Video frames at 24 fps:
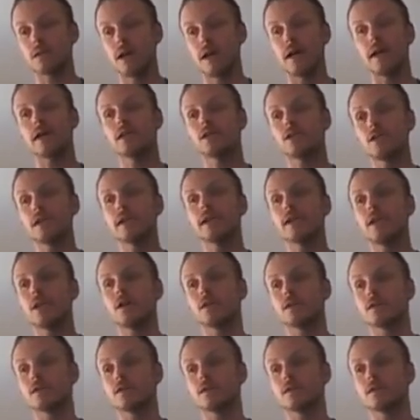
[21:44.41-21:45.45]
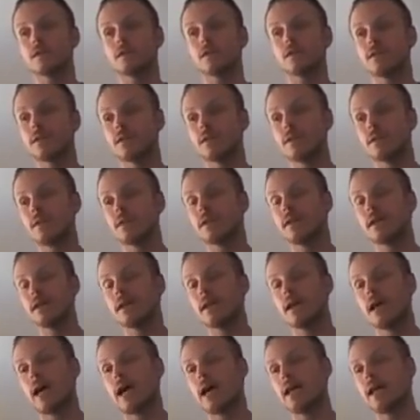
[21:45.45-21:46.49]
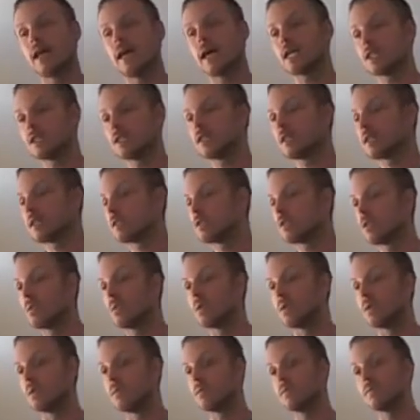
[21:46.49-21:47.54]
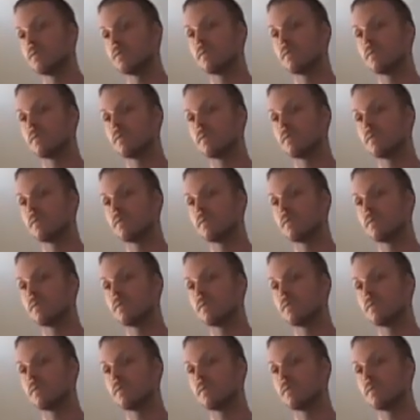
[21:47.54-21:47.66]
I actually get lost. And actually that's normal.